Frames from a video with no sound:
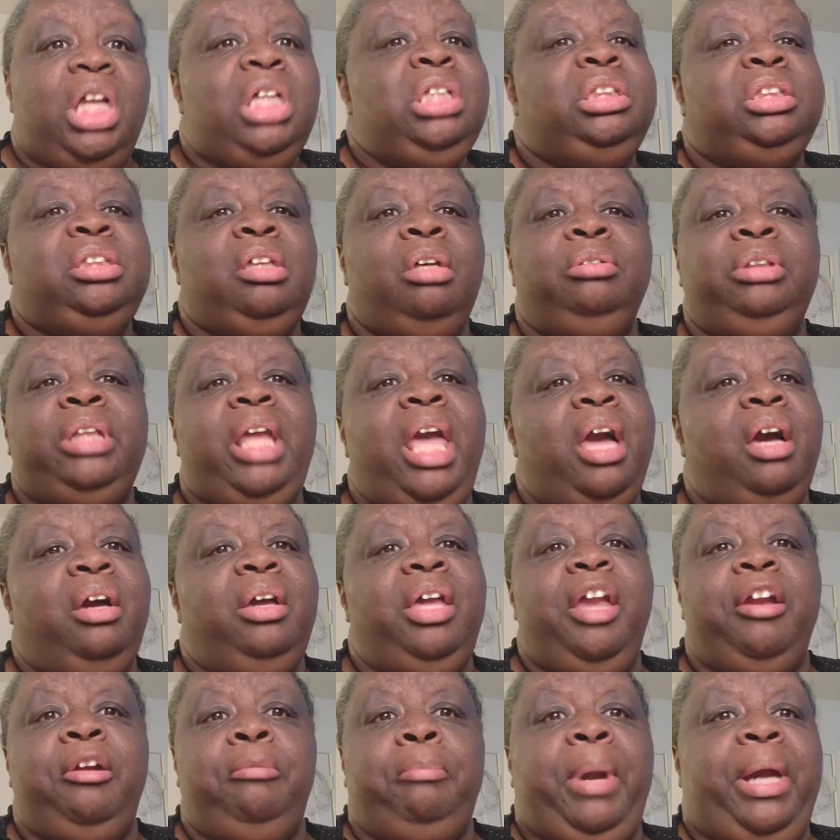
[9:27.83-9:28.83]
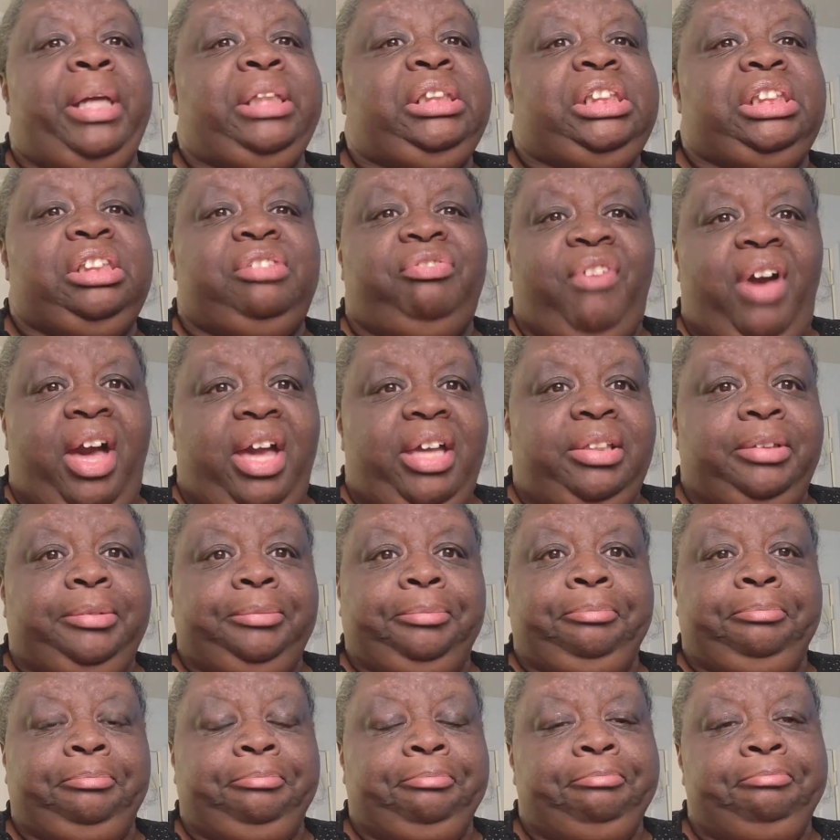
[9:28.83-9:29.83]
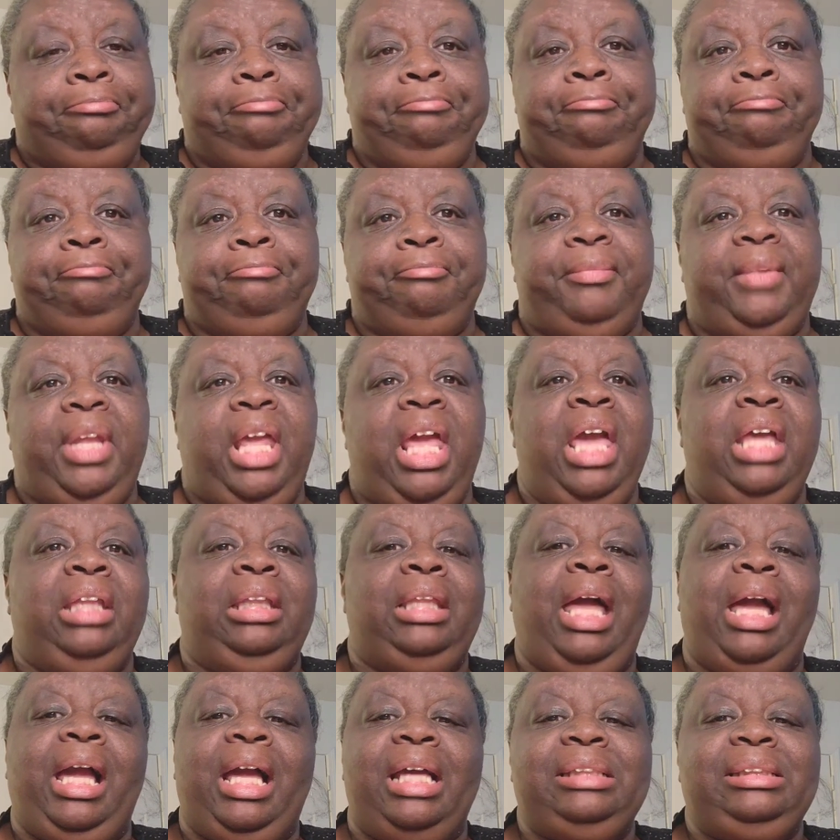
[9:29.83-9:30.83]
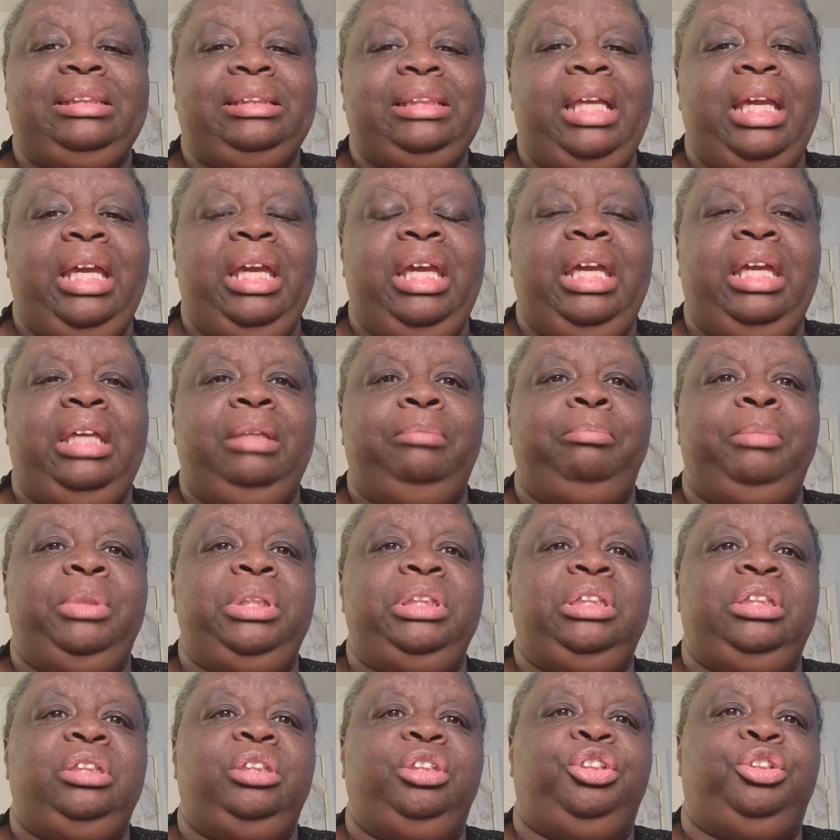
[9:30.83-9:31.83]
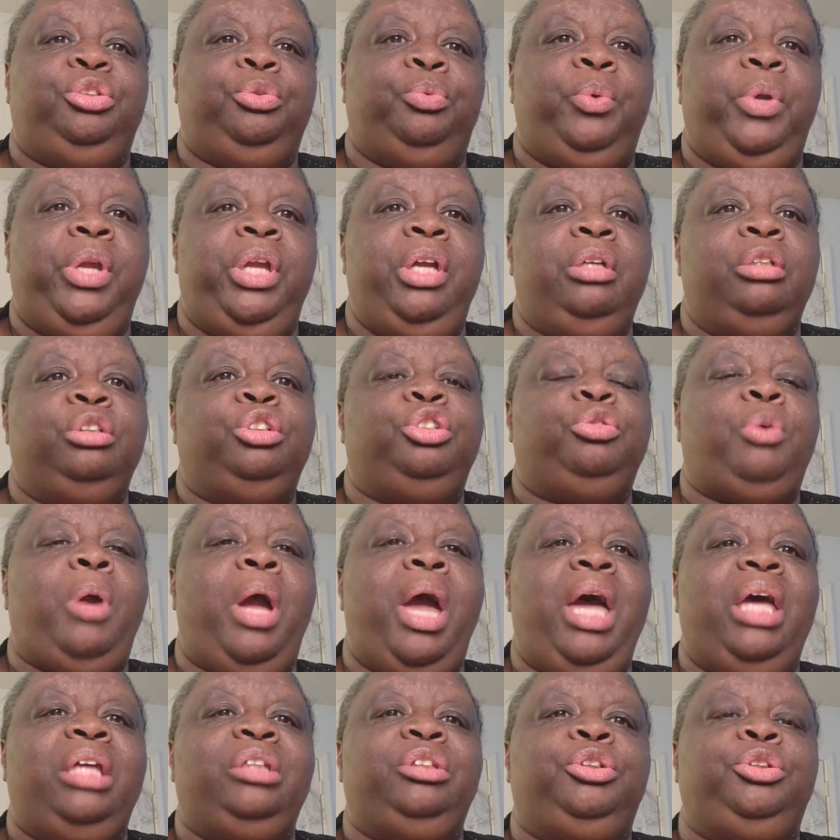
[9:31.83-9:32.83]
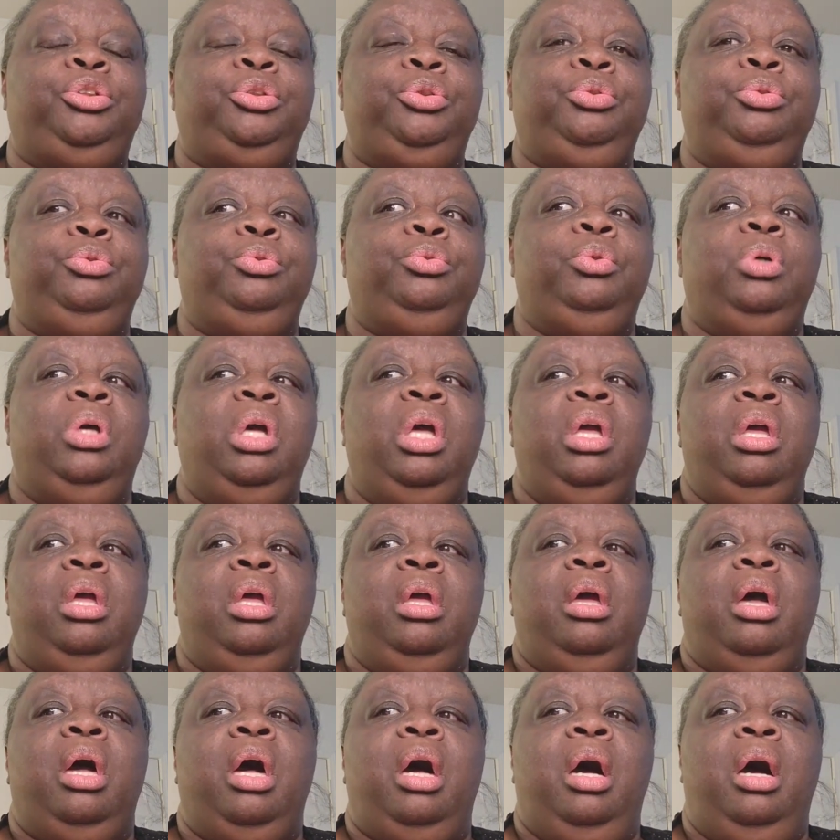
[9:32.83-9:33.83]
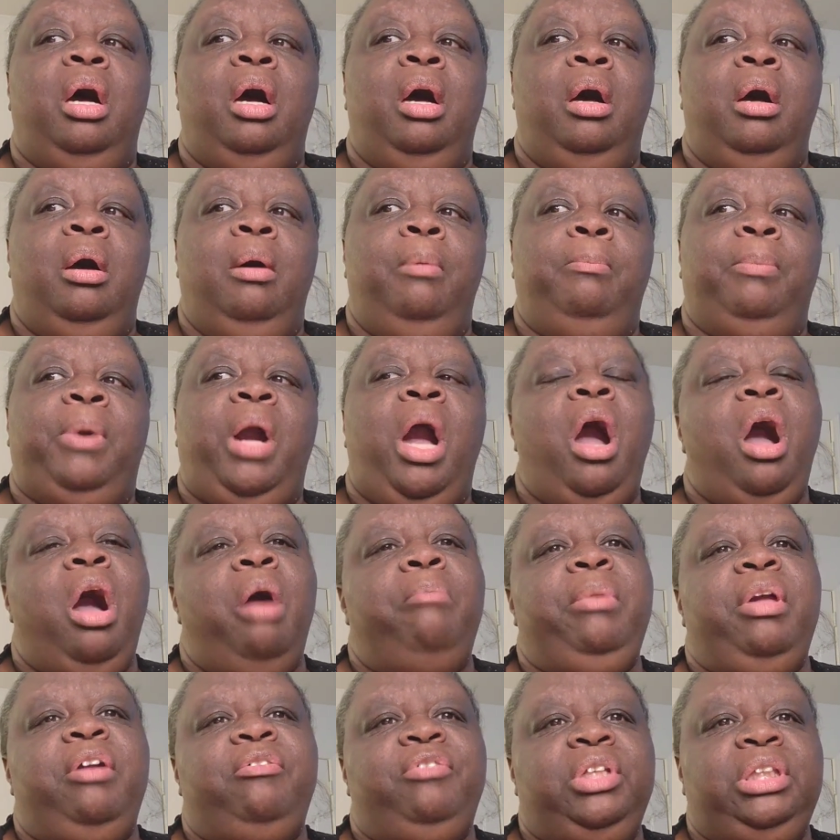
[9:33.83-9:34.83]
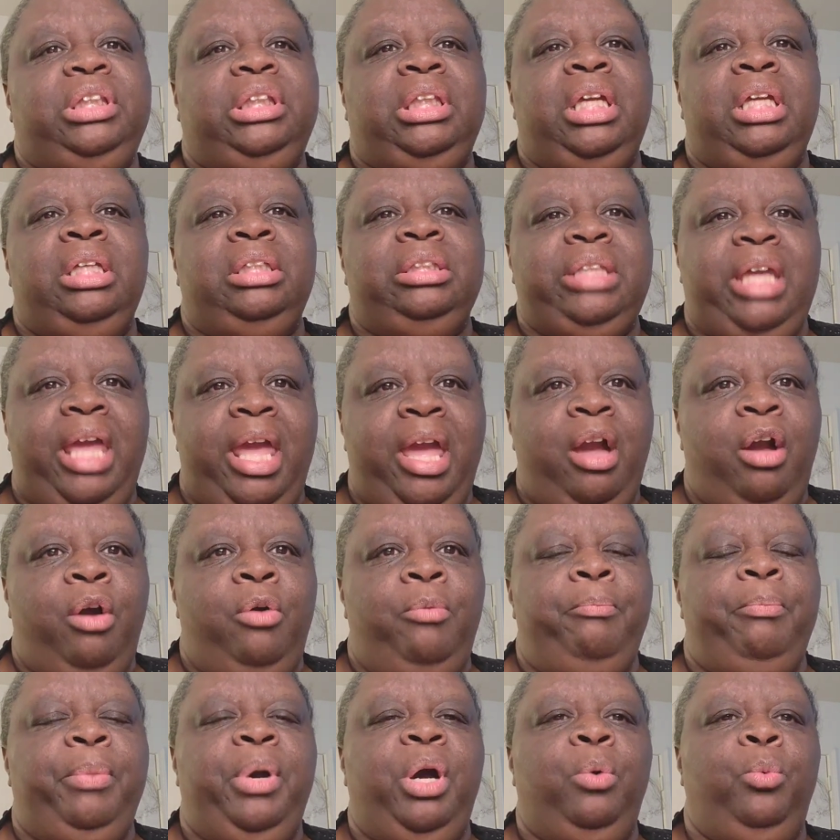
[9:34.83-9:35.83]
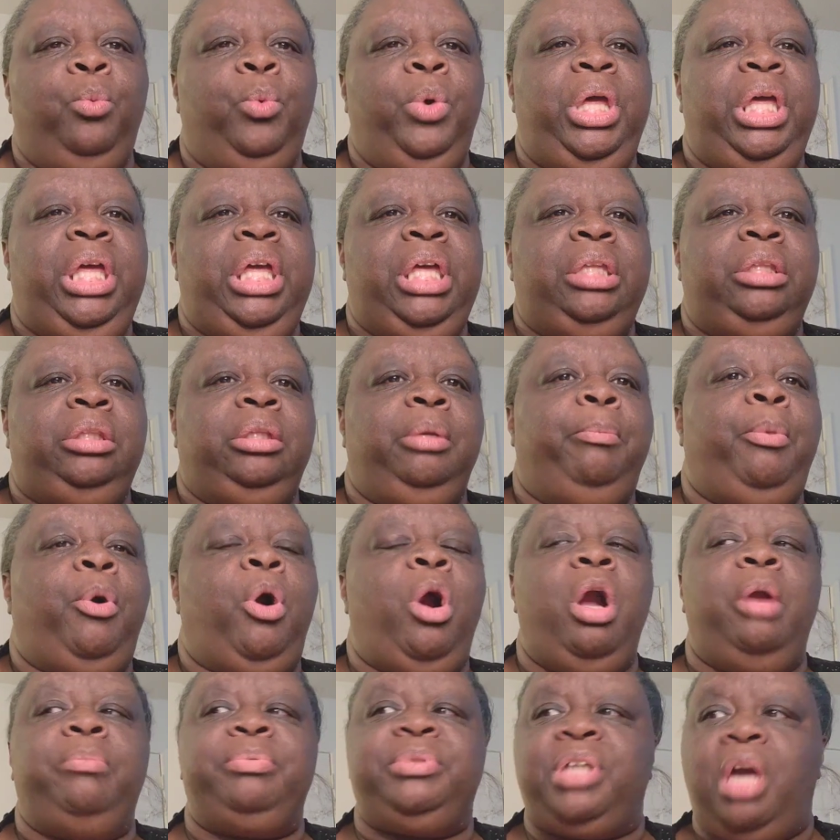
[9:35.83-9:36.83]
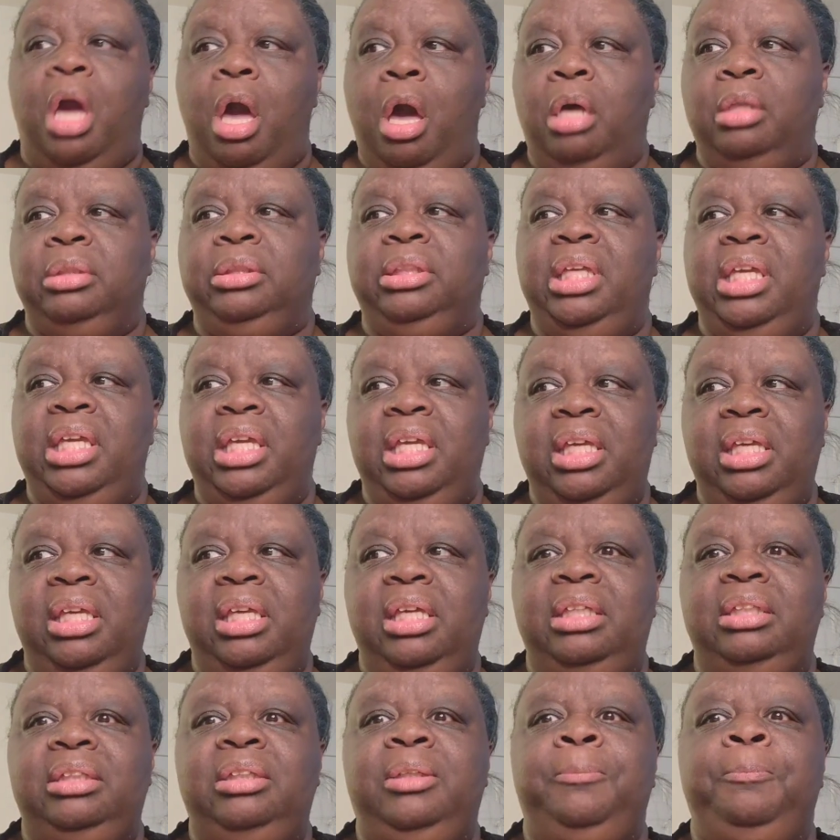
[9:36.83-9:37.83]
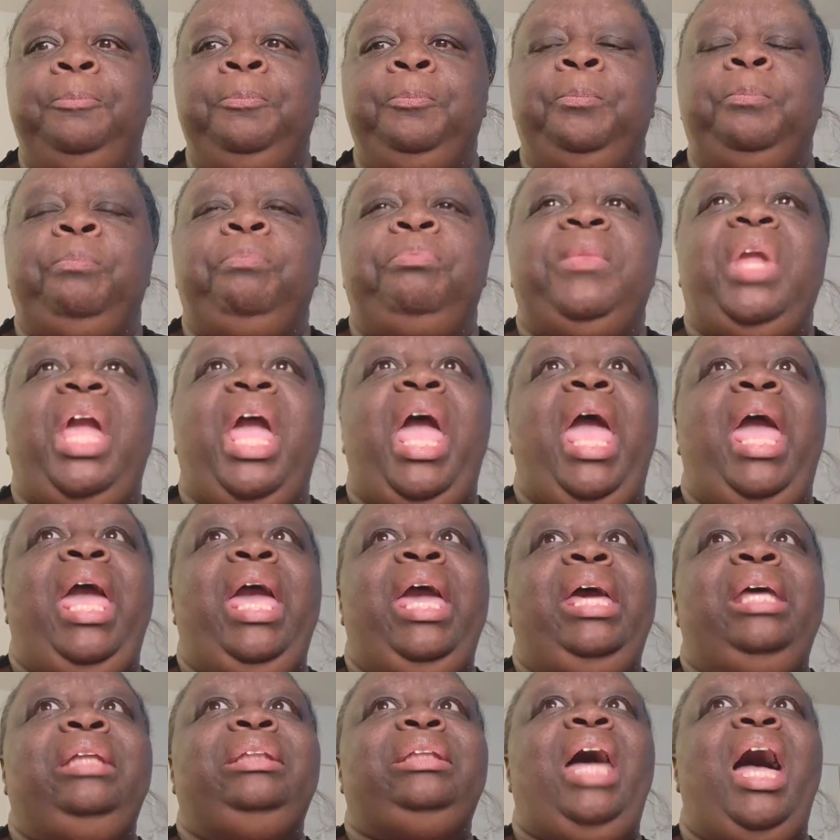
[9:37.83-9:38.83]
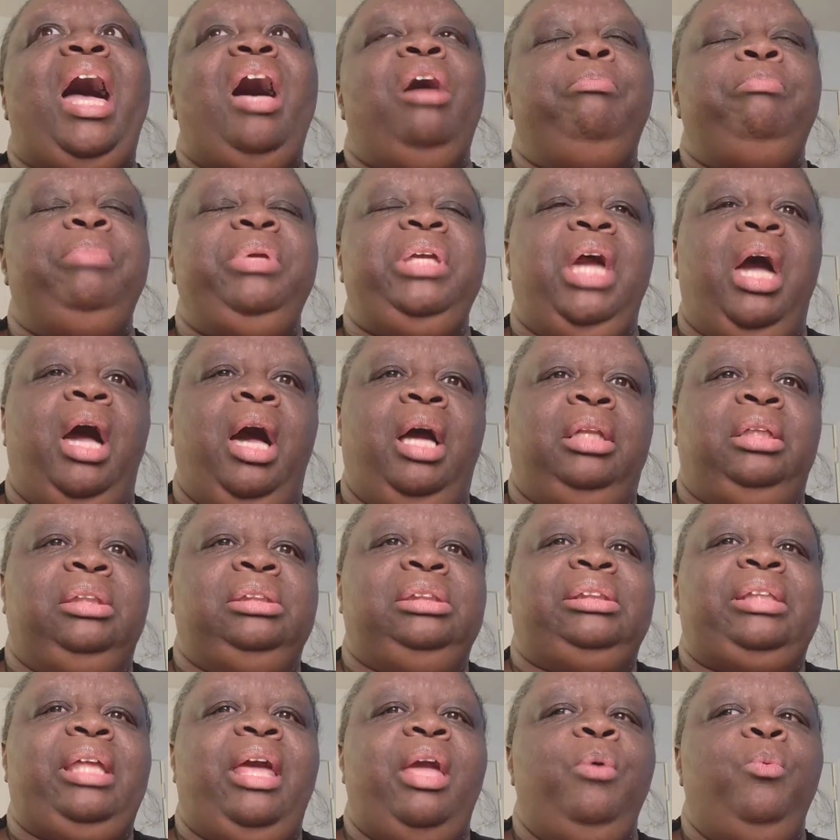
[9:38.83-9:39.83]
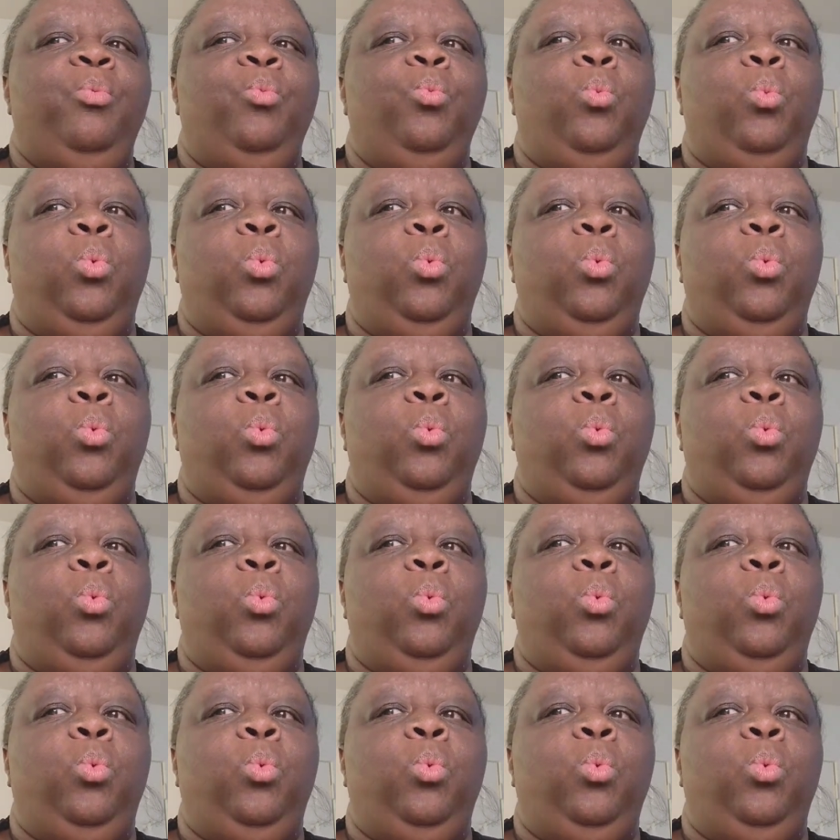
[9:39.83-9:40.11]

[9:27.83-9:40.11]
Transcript: So now everybody just fighting. And like I said, Mrs. Sherelle tried to calm everything down. But when the Barbs called in, and I'll be honest, they